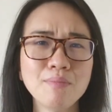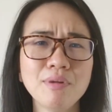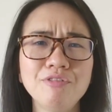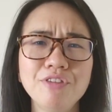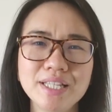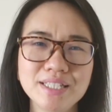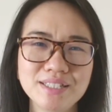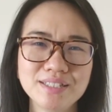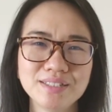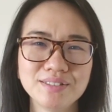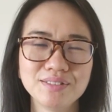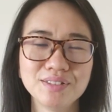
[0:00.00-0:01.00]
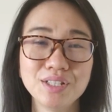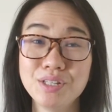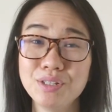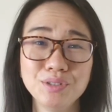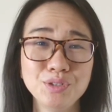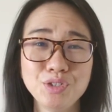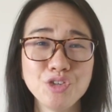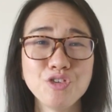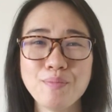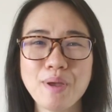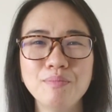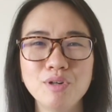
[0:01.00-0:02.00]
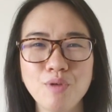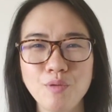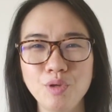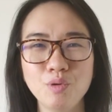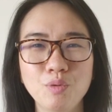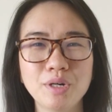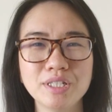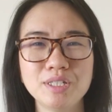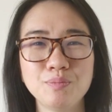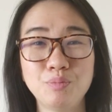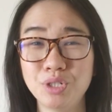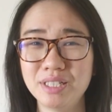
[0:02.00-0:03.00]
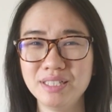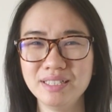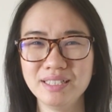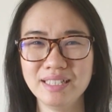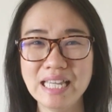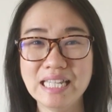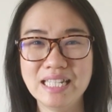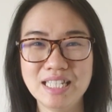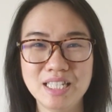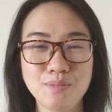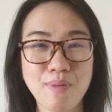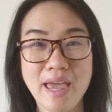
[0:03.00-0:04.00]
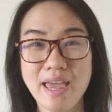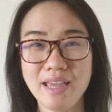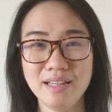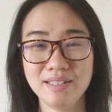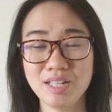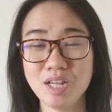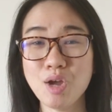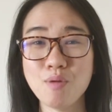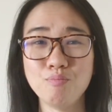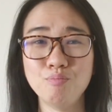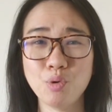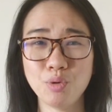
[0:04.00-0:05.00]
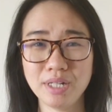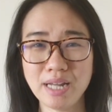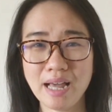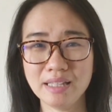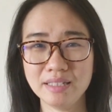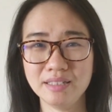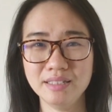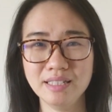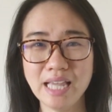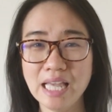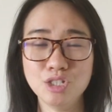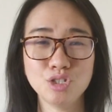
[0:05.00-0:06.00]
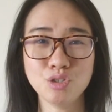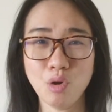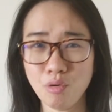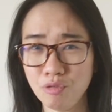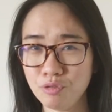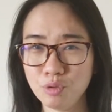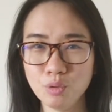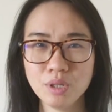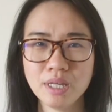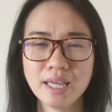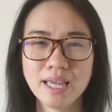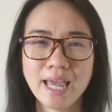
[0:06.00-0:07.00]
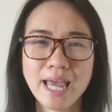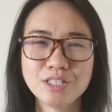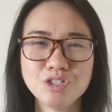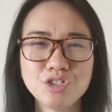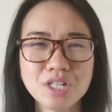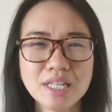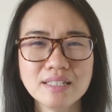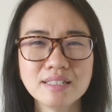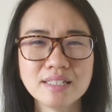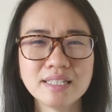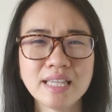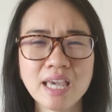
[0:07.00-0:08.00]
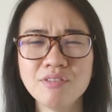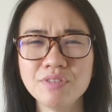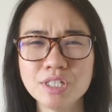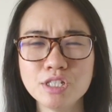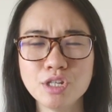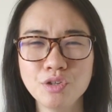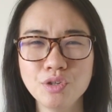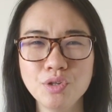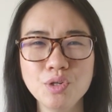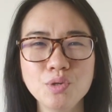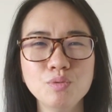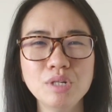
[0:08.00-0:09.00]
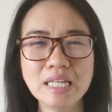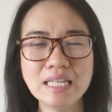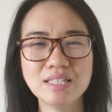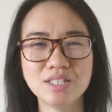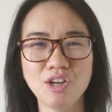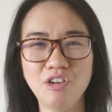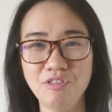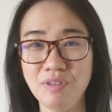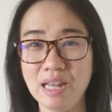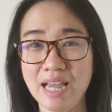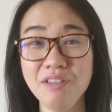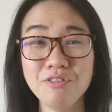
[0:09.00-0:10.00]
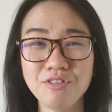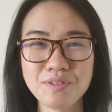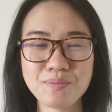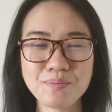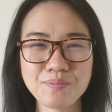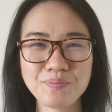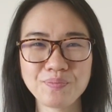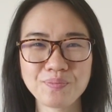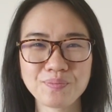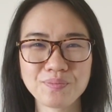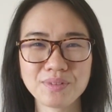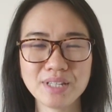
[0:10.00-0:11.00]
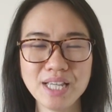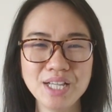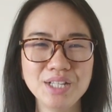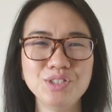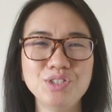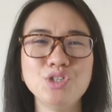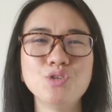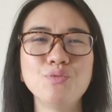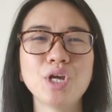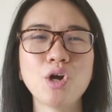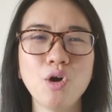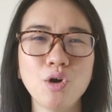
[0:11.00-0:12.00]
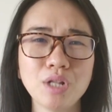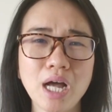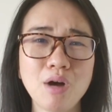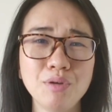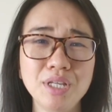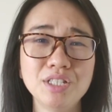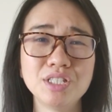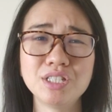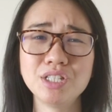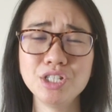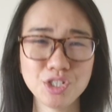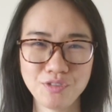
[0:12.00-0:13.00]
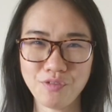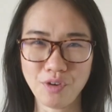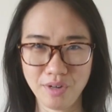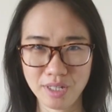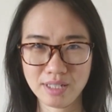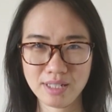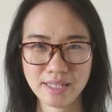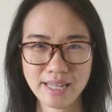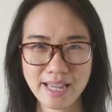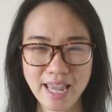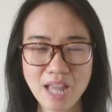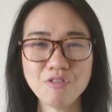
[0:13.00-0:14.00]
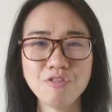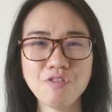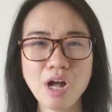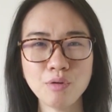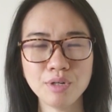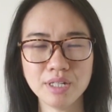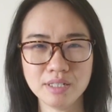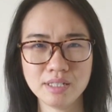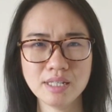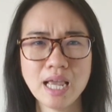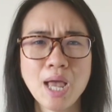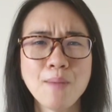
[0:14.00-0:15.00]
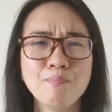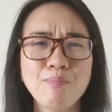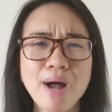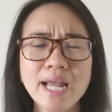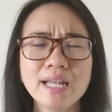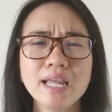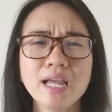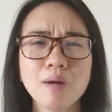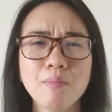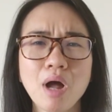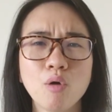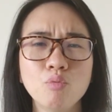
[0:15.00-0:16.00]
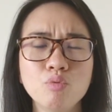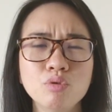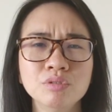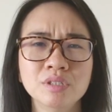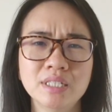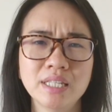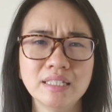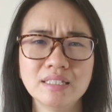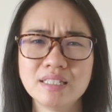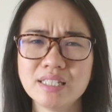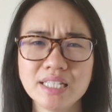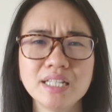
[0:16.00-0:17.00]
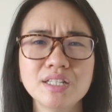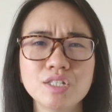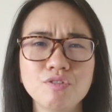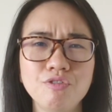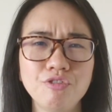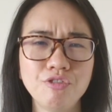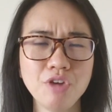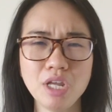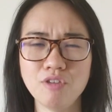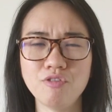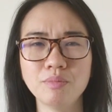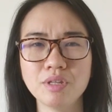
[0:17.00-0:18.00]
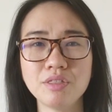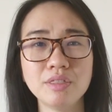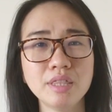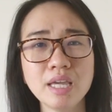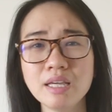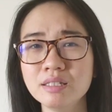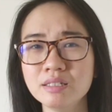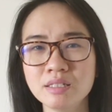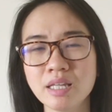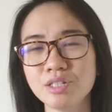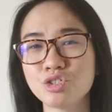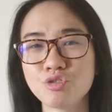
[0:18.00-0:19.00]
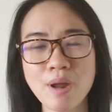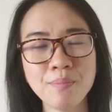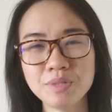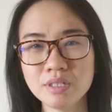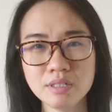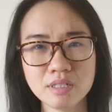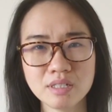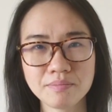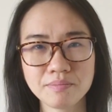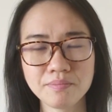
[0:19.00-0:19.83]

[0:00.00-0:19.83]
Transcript: My friends, do you remember when once poor, in despair, brokenhearted, and sorrowful, and Jesus gave us a new lease of life? Do you recall how He searched for us and found us, binding up our wounds and setting us free from the things that trapped us?